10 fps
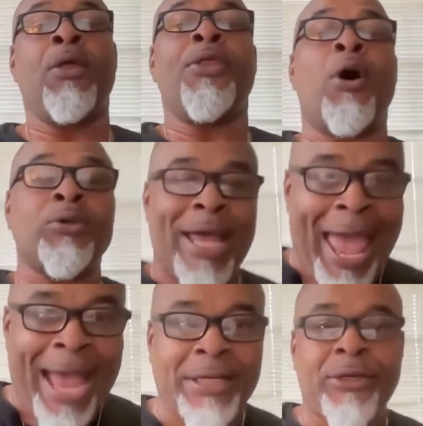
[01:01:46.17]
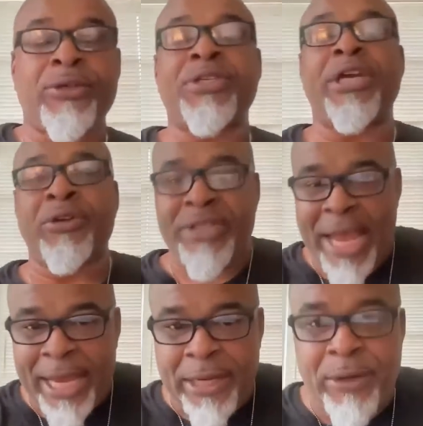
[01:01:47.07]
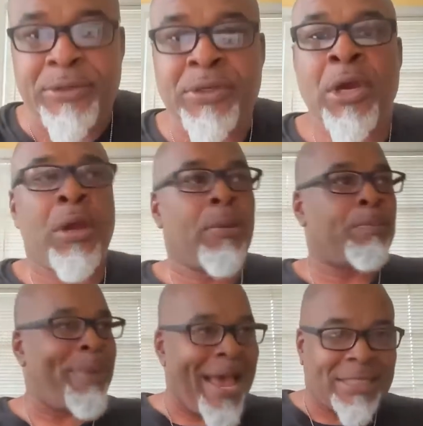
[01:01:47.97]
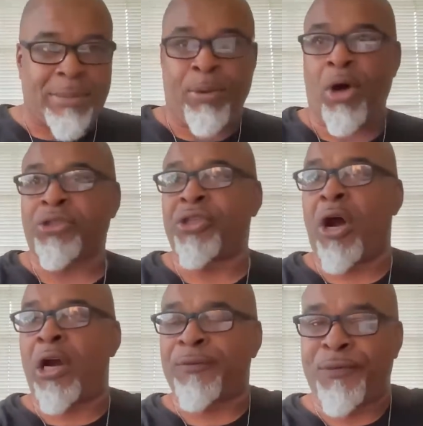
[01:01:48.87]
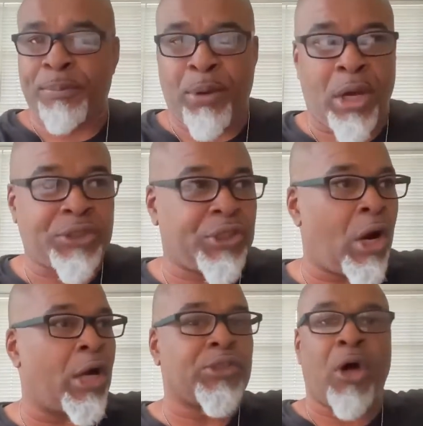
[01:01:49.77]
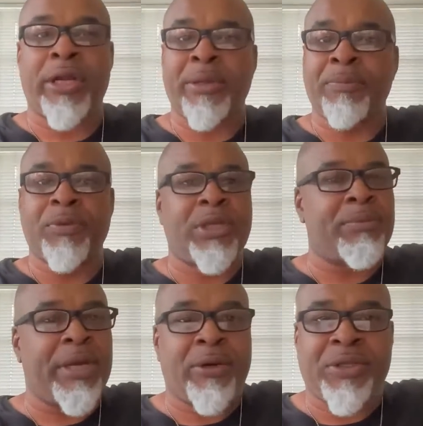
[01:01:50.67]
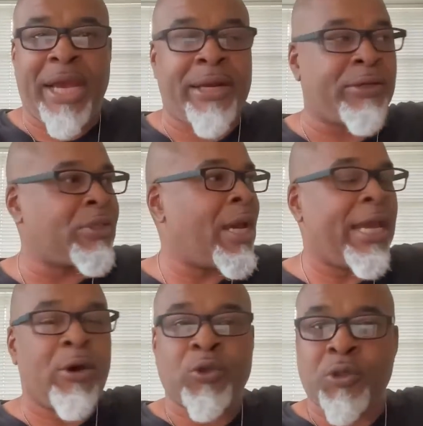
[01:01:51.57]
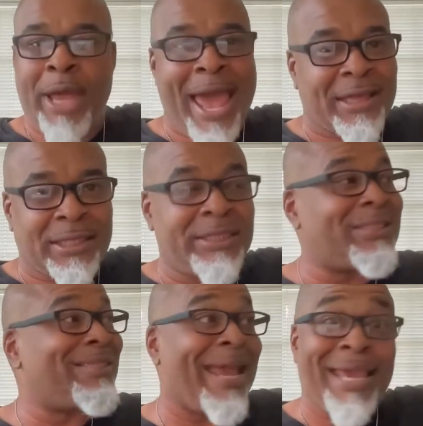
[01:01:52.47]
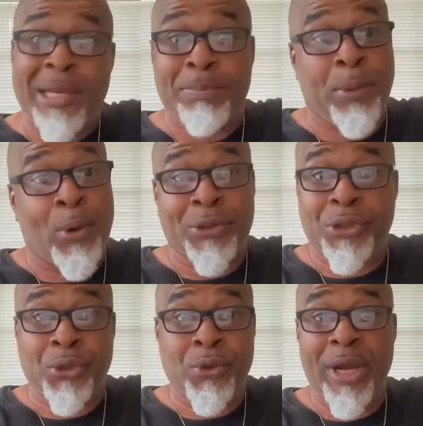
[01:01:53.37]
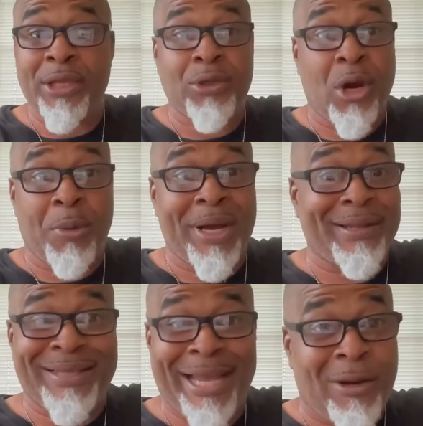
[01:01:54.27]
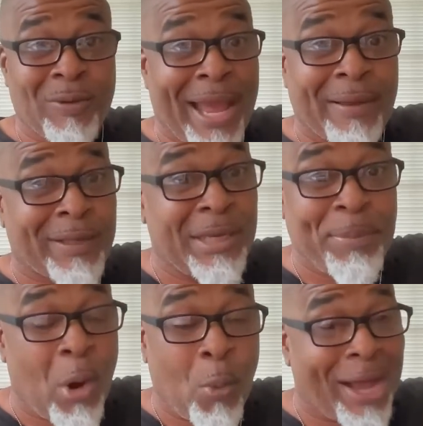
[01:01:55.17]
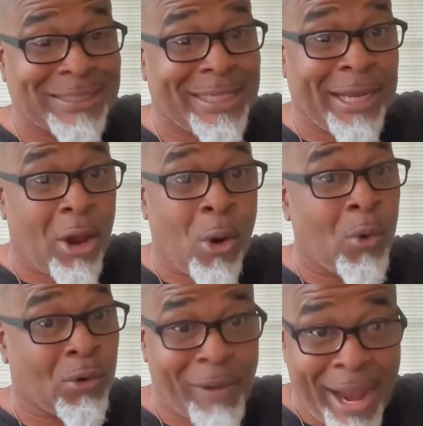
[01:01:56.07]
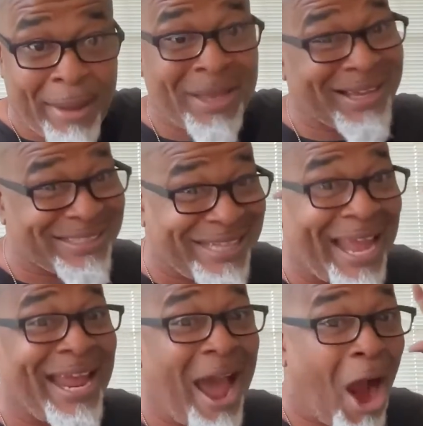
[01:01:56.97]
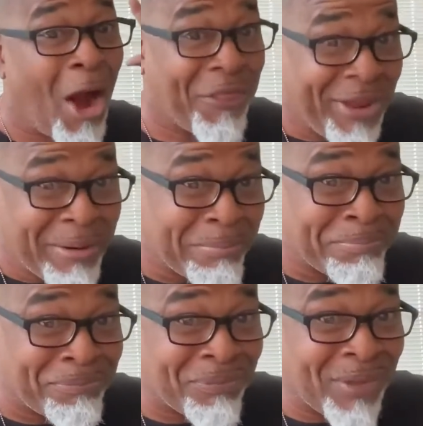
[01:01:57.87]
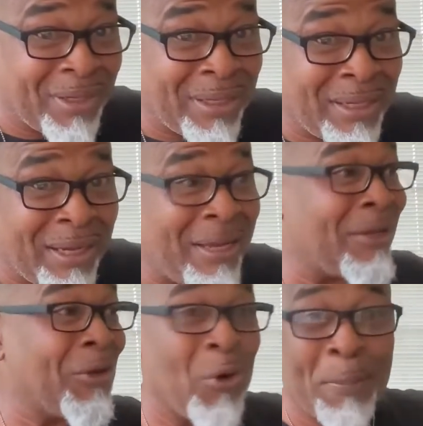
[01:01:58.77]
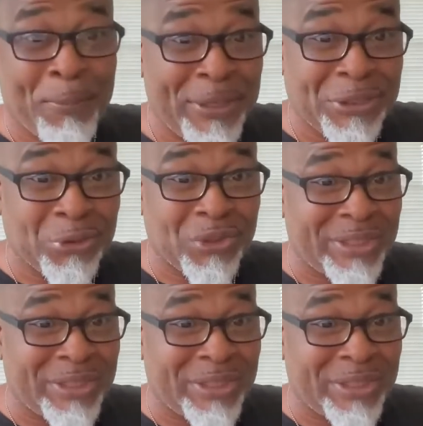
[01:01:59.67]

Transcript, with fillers: Those actors, entertainers, basketball stars, football stars, all of them them entertainers and those athletes, they get bored too. And you know what? They don't like keep on watching their own crap because they are them. You know what Prince used to